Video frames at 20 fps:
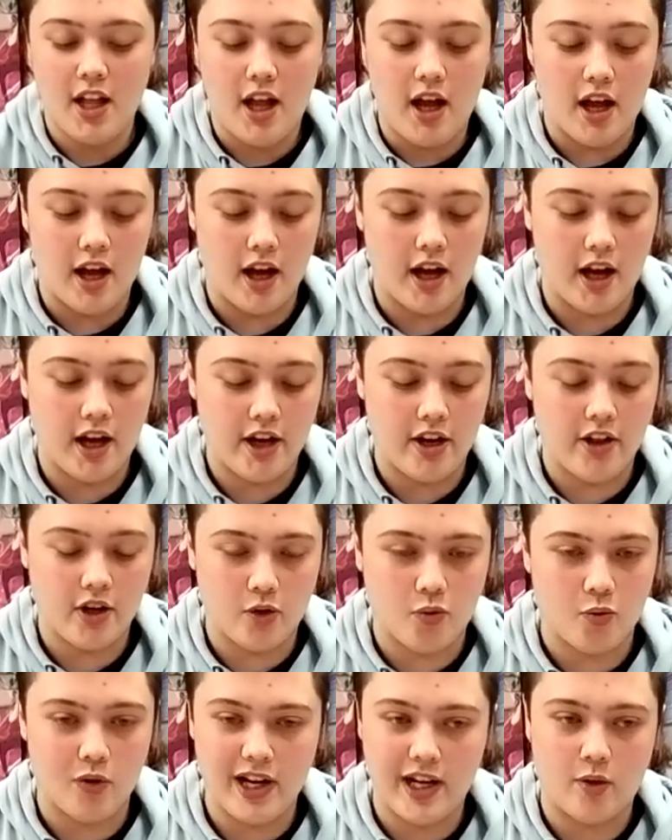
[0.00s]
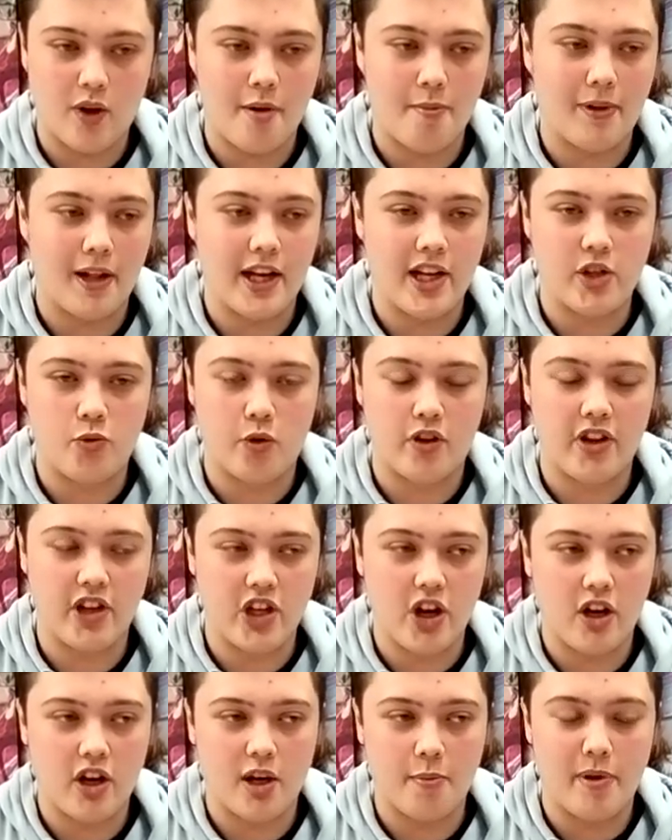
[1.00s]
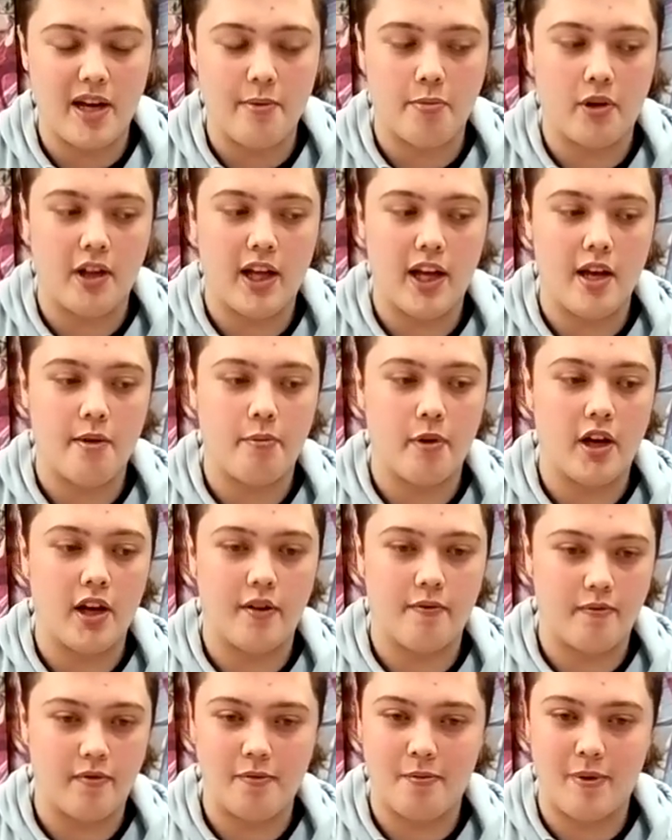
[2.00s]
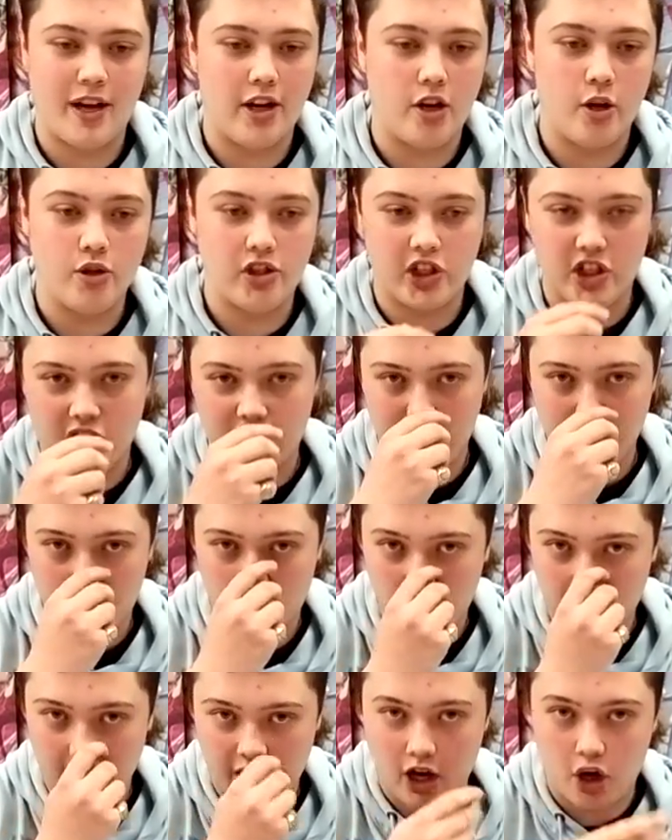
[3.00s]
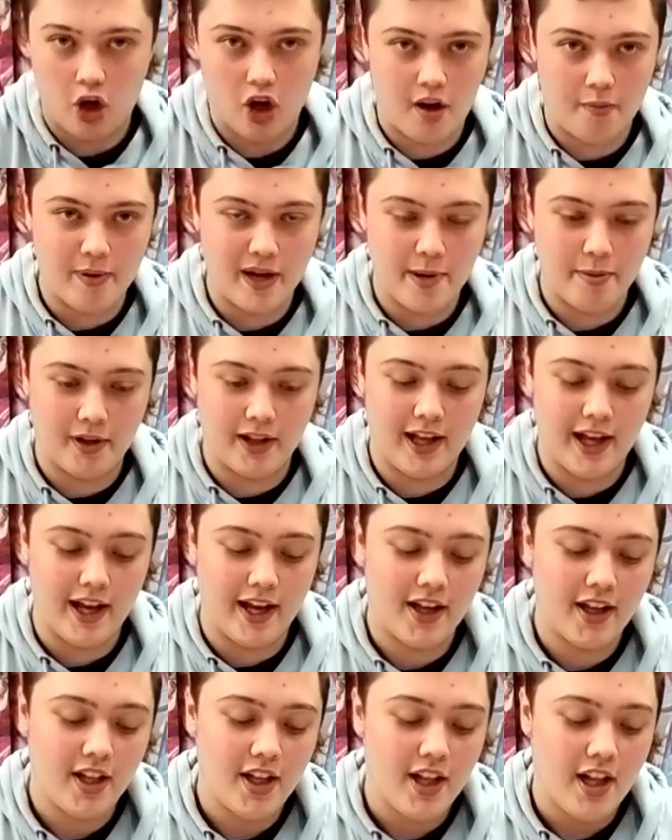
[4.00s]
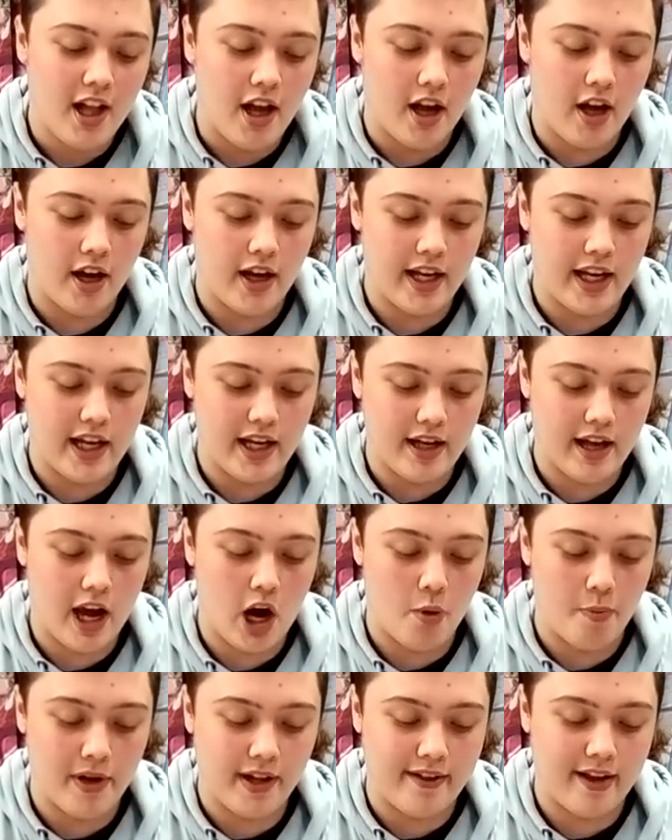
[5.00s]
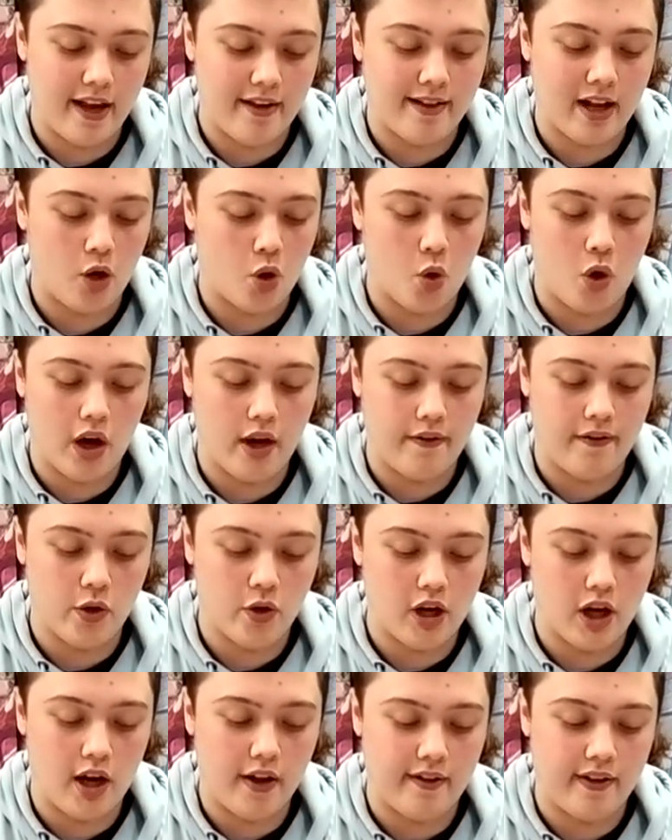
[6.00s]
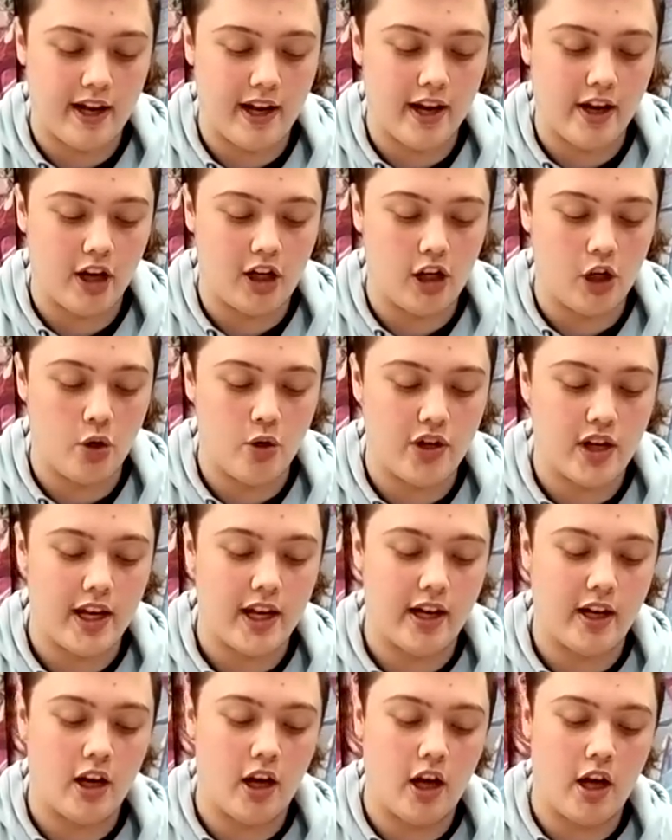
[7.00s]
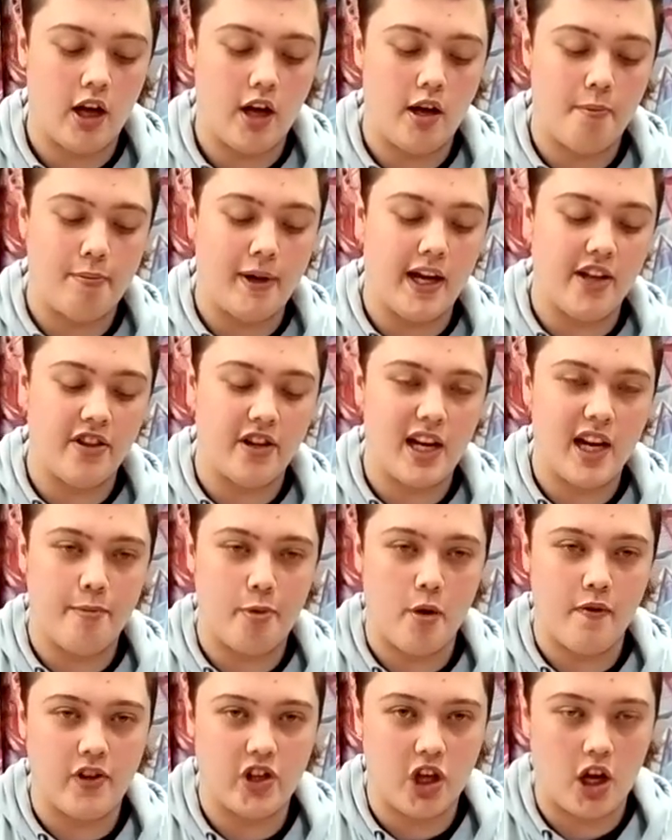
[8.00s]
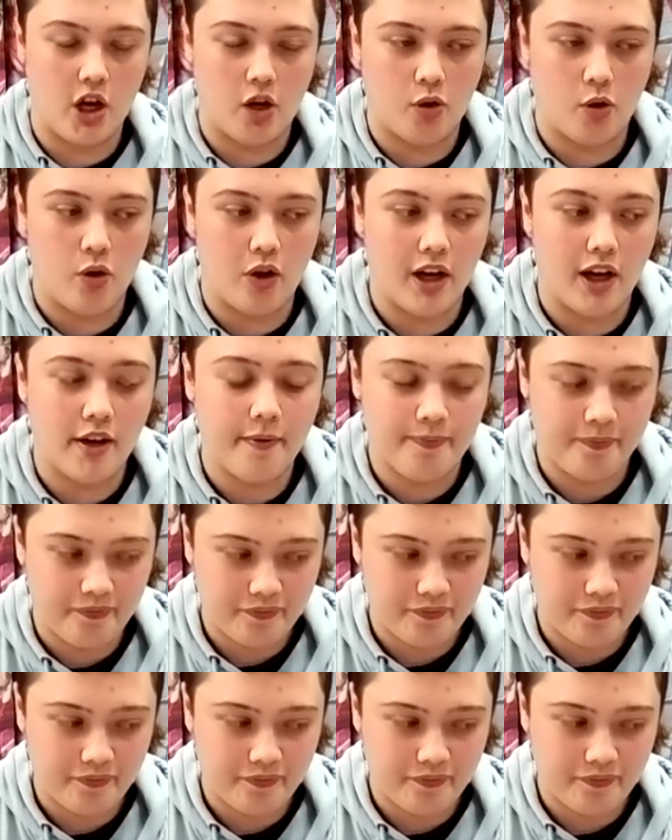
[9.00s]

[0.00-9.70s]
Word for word: Uh, another really great player. He's one of the younger people here, but man knows his shit more than a lot of people here. Uh, he helped me test out quite a few cards today, including uh, playing the nib over Dark Ruler.